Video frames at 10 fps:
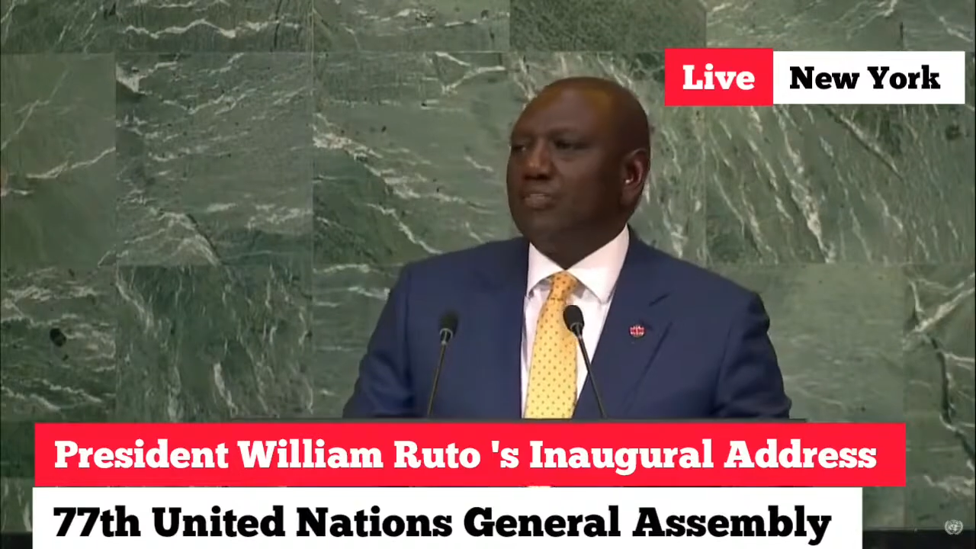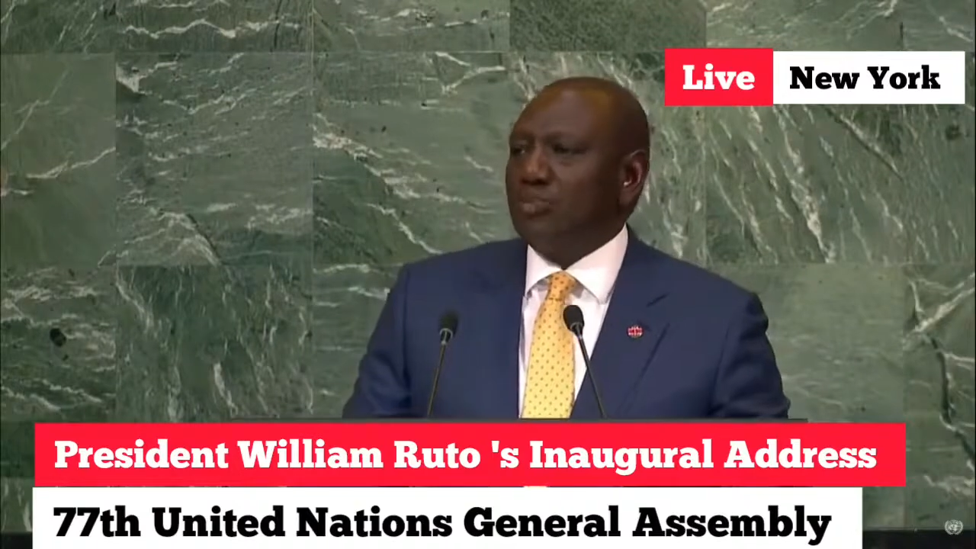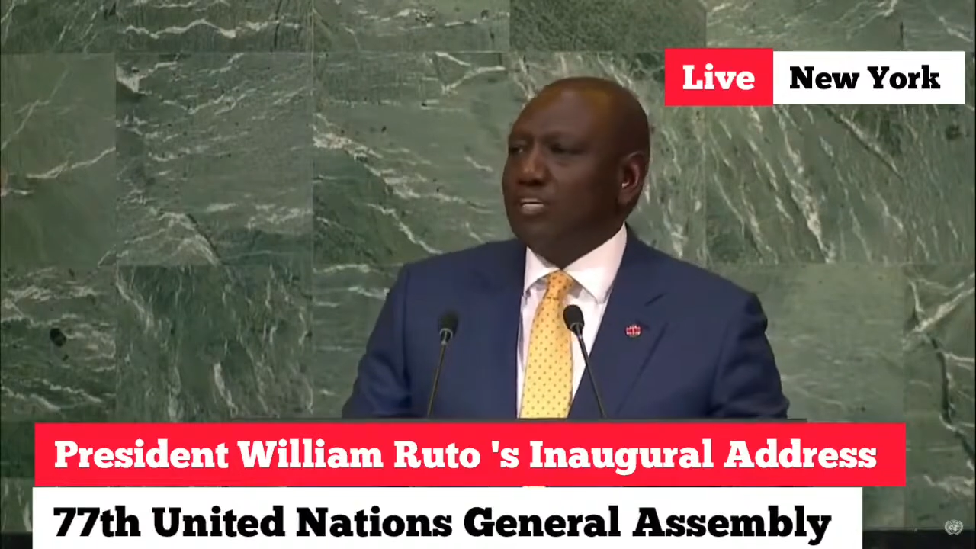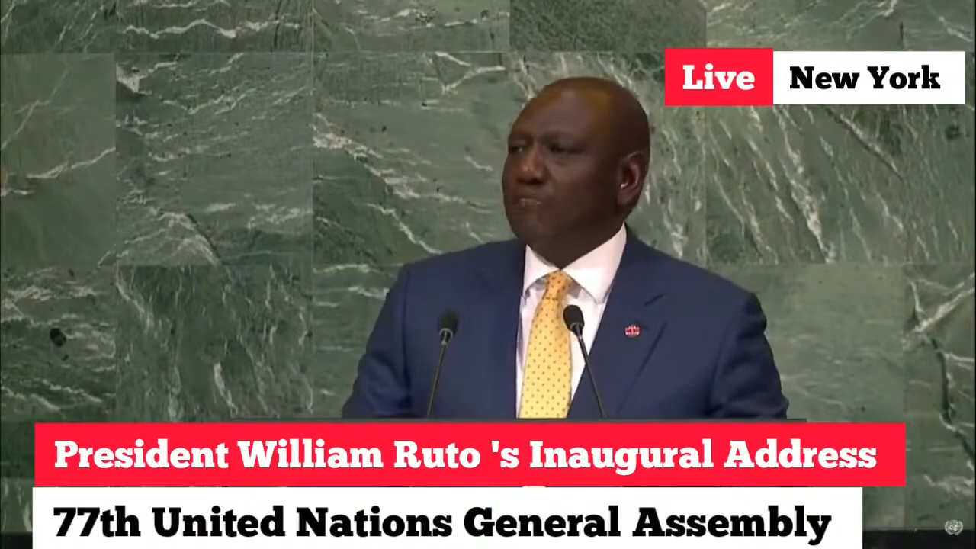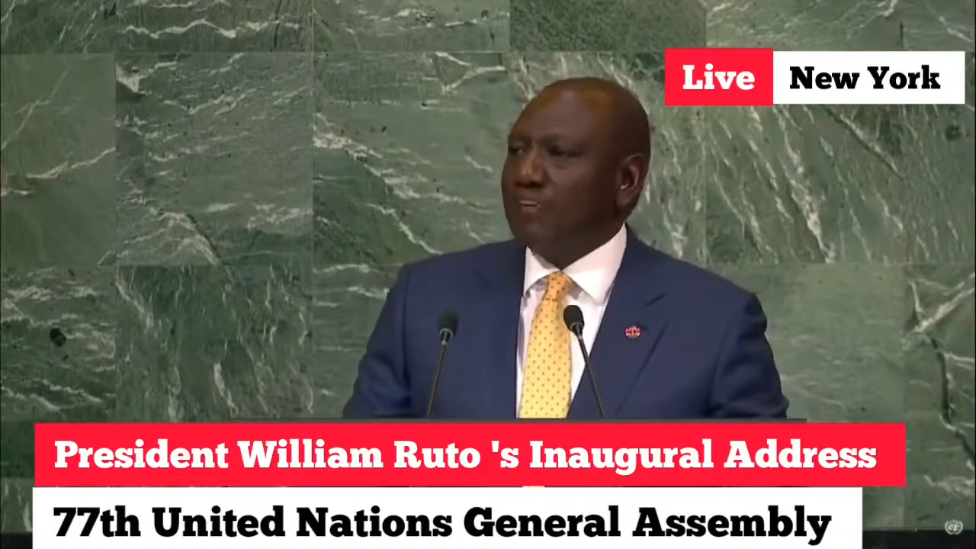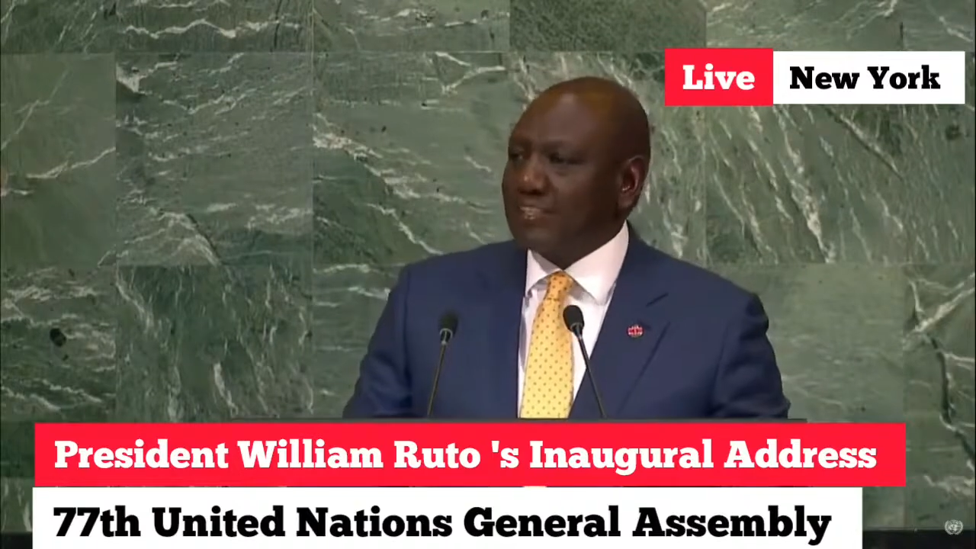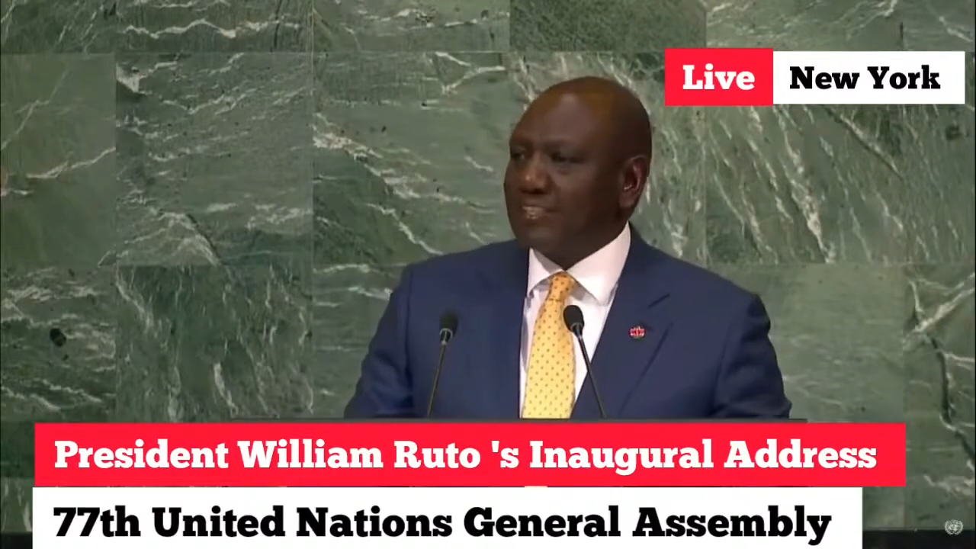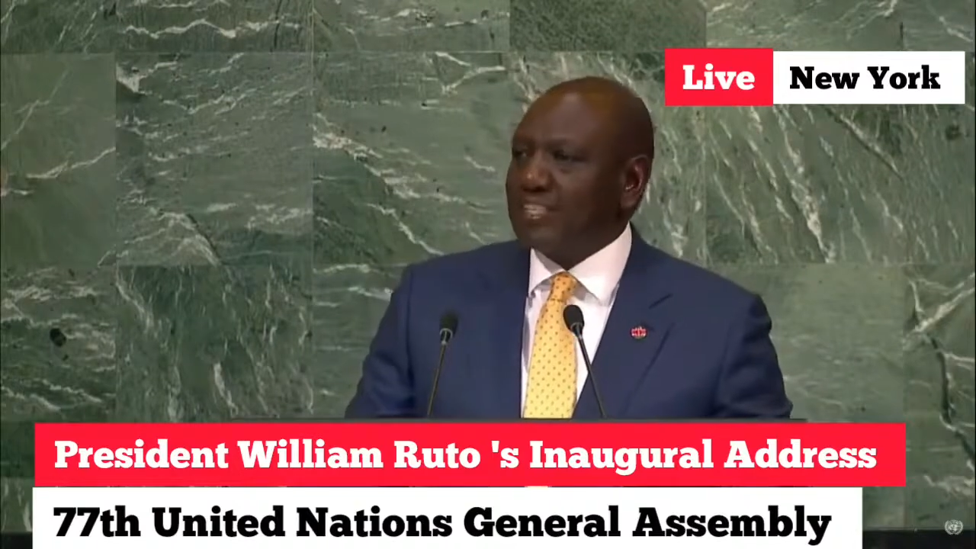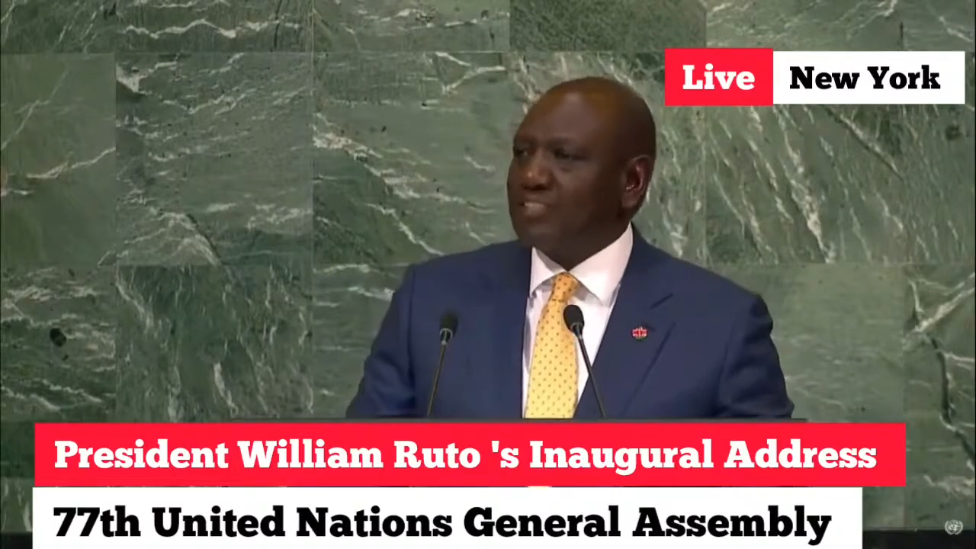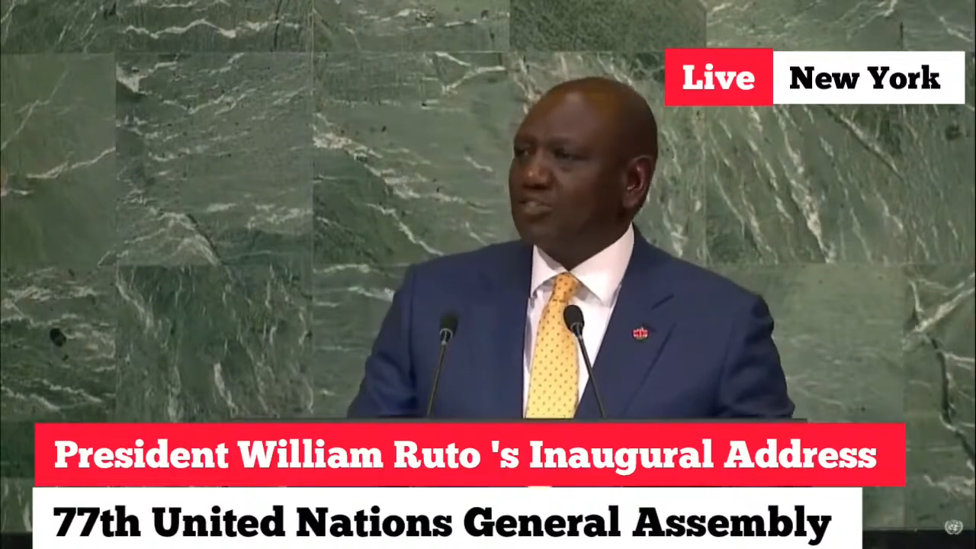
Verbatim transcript: to invest in